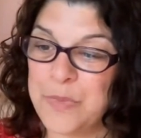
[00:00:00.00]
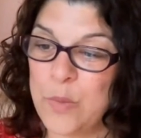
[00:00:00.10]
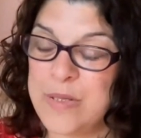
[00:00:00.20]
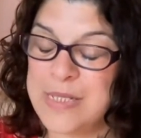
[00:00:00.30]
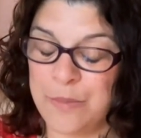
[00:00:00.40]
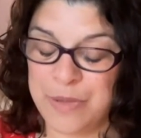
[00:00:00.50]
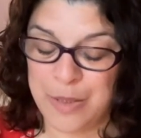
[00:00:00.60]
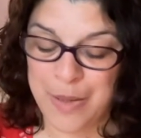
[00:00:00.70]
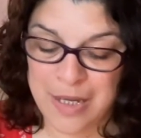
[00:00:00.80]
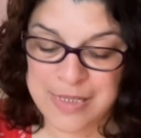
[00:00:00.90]
with
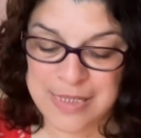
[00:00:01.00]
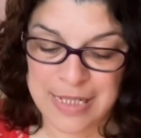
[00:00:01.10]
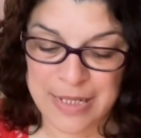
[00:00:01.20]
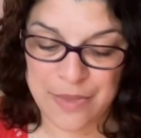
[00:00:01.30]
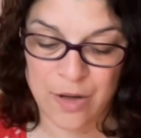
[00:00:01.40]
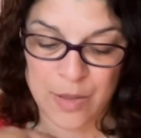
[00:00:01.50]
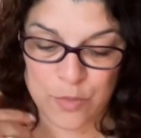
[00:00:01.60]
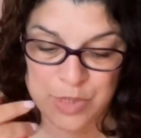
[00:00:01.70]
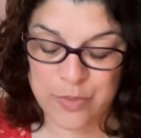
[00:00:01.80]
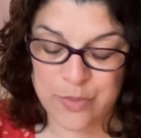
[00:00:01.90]
something personally that I
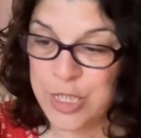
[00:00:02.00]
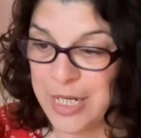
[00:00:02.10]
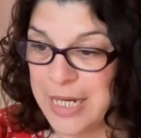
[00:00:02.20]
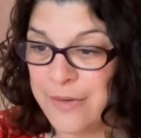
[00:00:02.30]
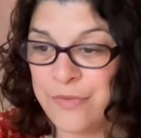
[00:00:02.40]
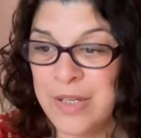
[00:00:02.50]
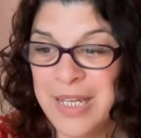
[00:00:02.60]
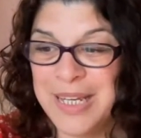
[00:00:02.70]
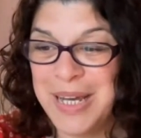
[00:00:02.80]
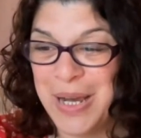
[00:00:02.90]
want to achieve.
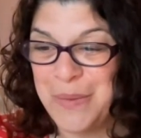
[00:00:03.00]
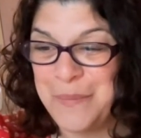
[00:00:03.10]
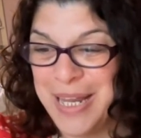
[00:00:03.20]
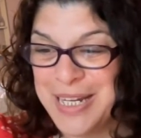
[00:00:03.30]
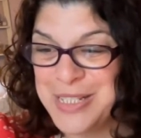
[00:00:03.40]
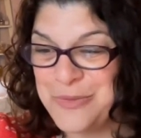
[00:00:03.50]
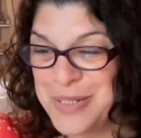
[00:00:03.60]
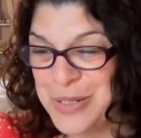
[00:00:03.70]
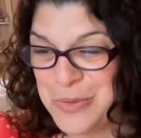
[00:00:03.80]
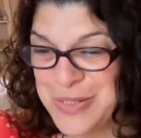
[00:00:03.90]
And as a
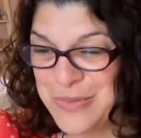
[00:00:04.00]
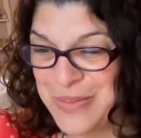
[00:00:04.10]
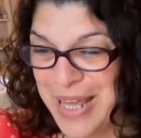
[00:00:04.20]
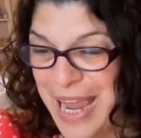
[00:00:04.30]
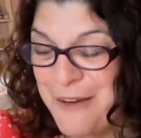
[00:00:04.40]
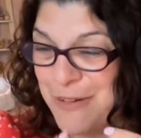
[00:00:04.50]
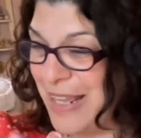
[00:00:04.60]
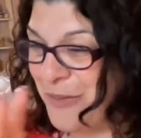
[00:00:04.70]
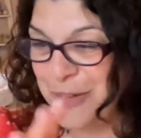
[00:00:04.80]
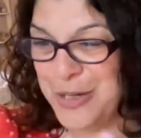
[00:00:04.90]
result of that,
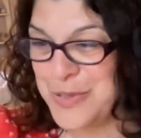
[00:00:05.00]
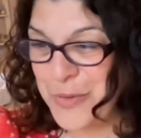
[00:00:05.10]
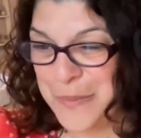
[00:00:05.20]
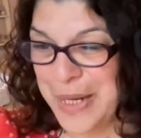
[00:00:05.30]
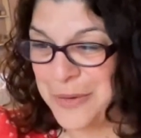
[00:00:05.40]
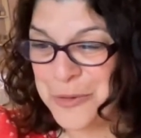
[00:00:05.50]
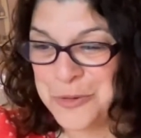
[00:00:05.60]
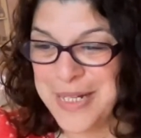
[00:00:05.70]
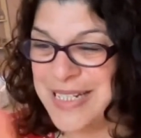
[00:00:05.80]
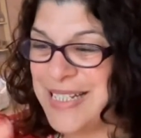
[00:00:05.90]
everything flows from it.
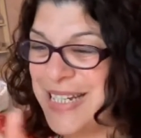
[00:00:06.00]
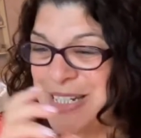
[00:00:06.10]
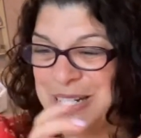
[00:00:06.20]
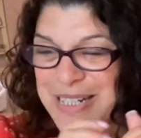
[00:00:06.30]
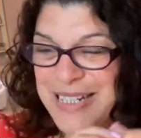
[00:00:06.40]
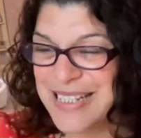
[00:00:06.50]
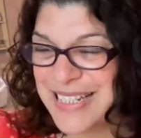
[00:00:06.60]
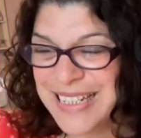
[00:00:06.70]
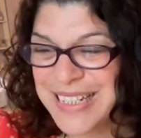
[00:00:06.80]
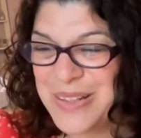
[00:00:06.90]
All my
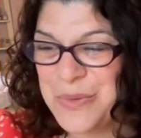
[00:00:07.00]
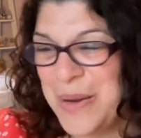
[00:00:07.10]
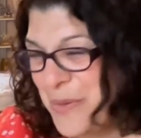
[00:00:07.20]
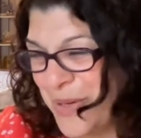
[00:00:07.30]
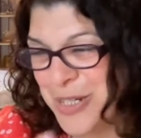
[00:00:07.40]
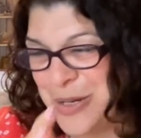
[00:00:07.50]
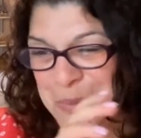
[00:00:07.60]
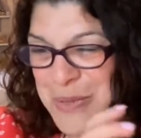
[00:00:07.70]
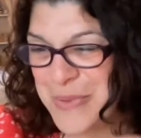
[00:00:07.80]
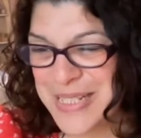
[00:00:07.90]
decisions, the way that we show
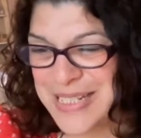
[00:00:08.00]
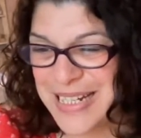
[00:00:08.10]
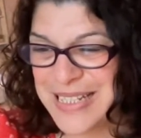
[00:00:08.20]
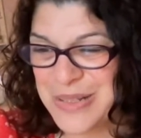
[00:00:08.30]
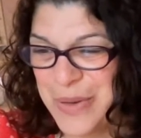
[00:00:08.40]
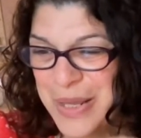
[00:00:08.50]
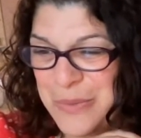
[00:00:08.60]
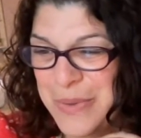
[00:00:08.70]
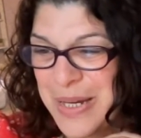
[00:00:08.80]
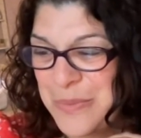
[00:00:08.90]
up as a business, the way
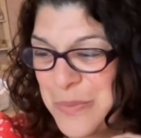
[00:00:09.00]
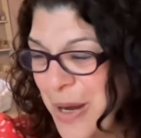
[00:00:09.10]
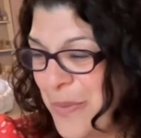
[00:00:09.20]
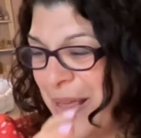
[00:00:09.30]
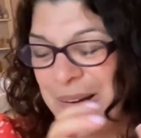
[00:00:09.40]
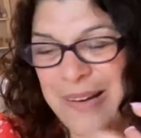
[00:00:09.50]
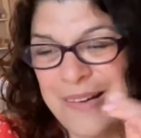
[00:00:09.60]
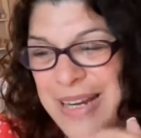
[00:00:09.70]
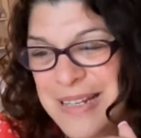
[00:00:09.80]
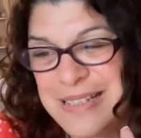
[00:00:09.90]
that we work with our
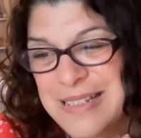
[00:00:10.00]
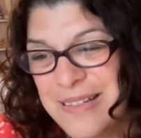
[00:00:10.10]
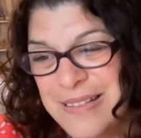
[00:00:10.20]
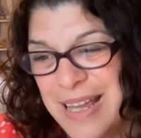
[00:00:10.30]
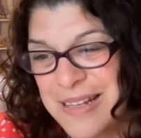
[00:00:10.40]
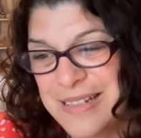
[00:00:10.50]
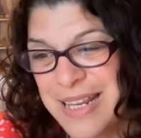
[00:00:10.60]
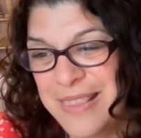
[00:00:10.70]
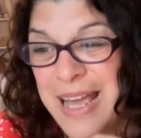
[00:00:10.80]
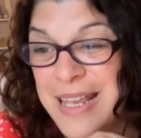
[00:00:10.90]
clients, that
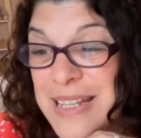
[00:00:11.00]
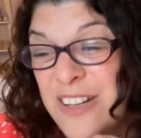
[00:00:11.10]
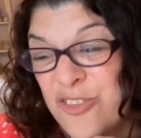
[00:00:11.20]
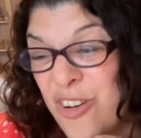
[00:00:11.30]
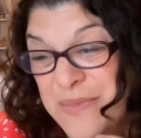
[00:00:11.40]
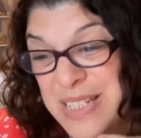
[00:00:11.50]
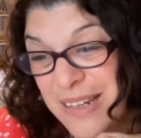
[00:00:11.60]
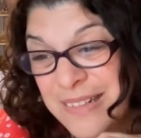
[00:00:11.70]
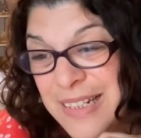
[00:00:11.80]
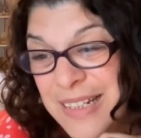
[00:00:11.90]
drives
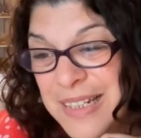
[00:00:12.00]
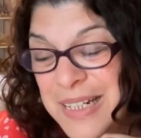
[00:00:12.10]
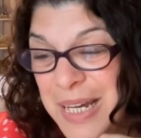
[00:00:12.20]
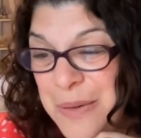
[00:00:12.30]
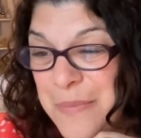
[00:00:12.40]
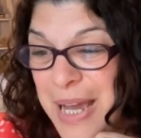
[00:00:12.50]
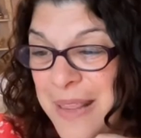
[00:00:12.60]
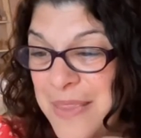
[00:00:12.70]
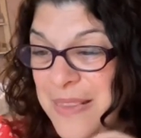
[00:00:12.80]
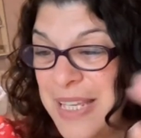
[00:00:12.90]
it.
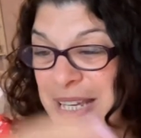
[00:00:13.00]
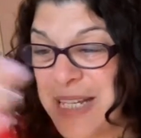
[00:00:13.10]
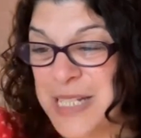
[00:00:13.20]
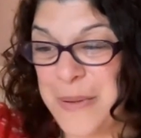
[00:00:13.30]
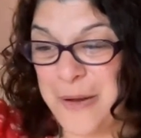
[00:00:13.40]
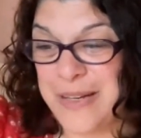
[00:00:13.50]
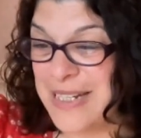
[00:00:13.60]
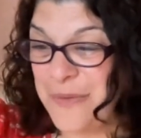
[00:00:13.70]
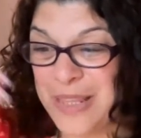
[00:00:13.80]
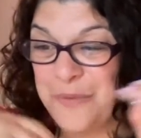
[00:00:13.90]
And then the experience and
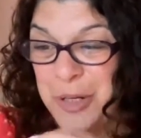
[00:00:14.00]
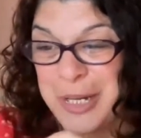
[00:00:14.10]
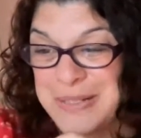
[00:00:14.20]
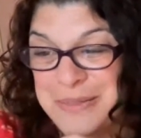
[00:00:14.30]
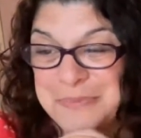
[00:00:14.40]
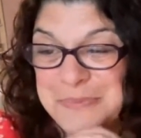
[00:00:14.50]
everything follows.